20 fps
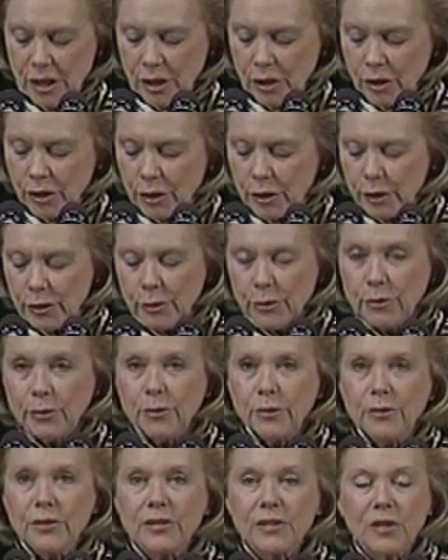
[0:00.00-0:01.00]

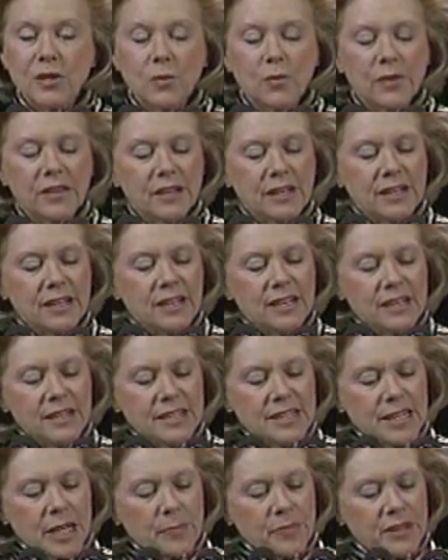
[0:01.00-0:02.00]
concludes with an
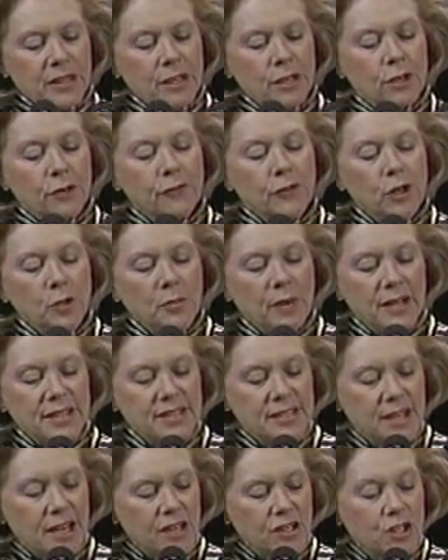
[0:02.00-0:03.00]
in-depth interview by
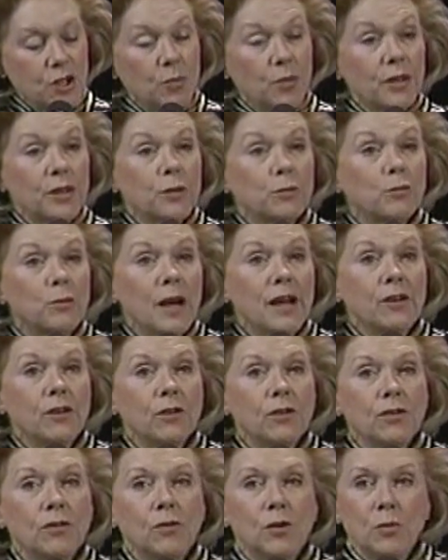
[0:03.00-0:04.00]
Sascha with a
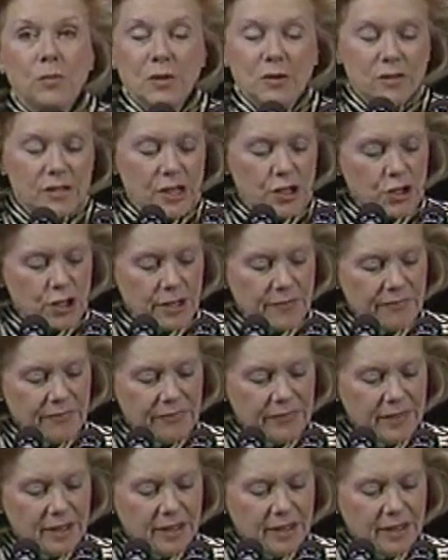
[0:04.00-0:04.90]
writer or musician.